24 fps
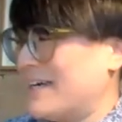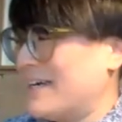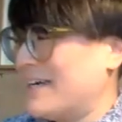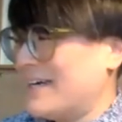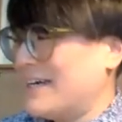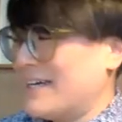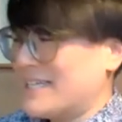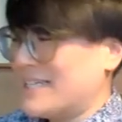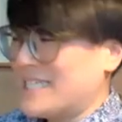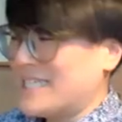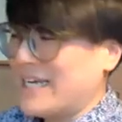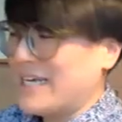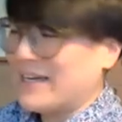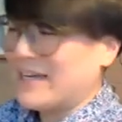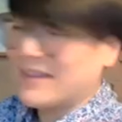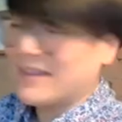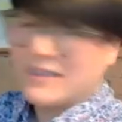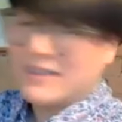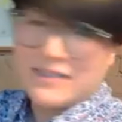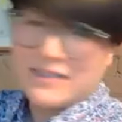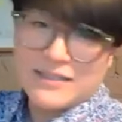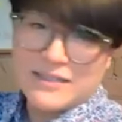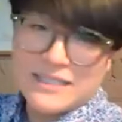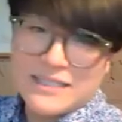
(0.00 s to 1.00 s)
take
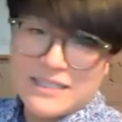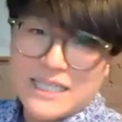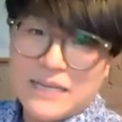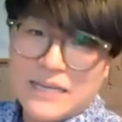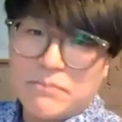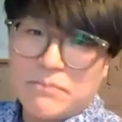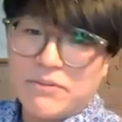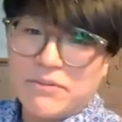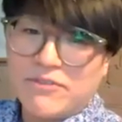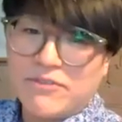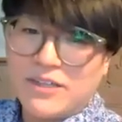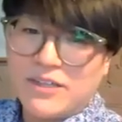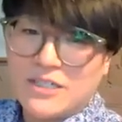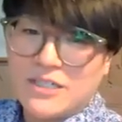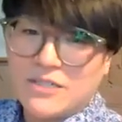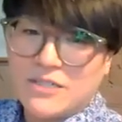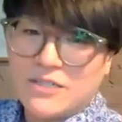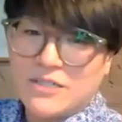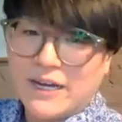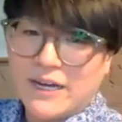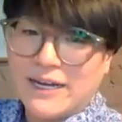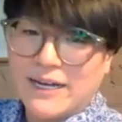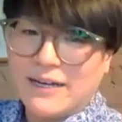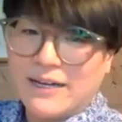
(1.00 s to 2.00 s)
the tip of the
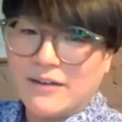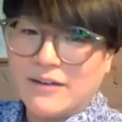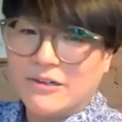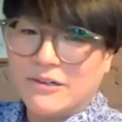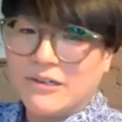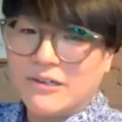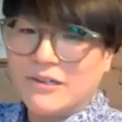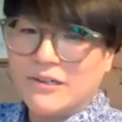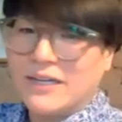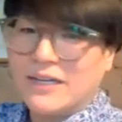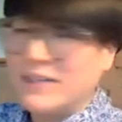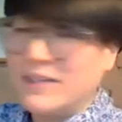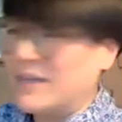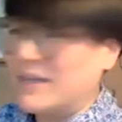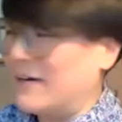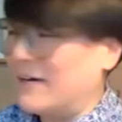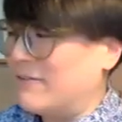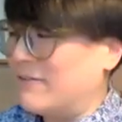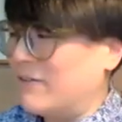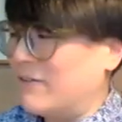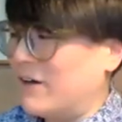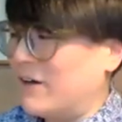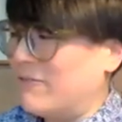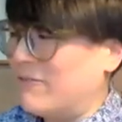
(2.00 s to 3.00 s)
triangle and
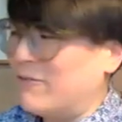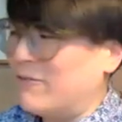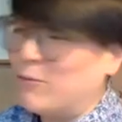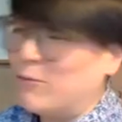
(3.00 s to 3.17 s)
of